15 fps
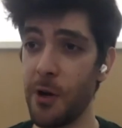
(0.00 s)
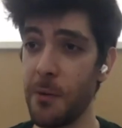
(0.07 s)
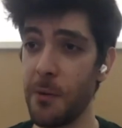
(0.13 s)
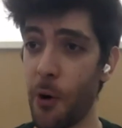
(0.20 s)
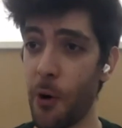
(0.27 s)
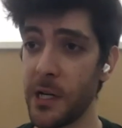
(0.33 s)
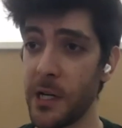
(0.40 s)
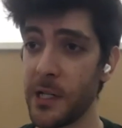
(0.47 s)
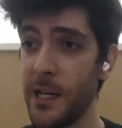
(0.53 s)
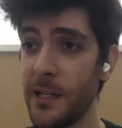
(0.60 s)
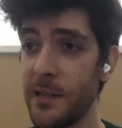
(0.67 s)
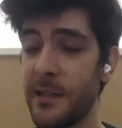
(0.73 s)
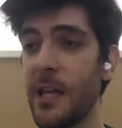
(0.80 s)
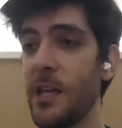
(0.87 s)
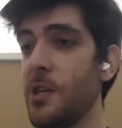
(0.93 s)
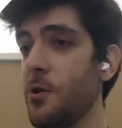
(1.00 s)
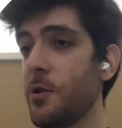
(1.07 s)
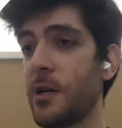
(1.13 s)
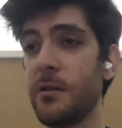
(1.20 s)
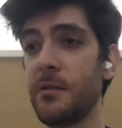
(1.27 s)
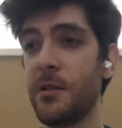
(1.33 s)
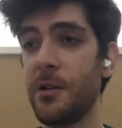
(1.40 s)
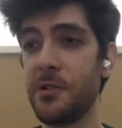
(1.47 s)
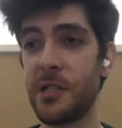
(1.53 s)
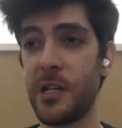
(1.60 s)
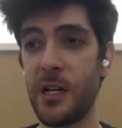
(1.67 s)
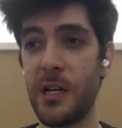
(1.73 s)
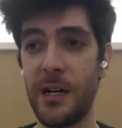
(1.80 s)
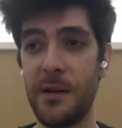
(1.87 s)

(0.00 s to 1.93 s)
producing a report that you can.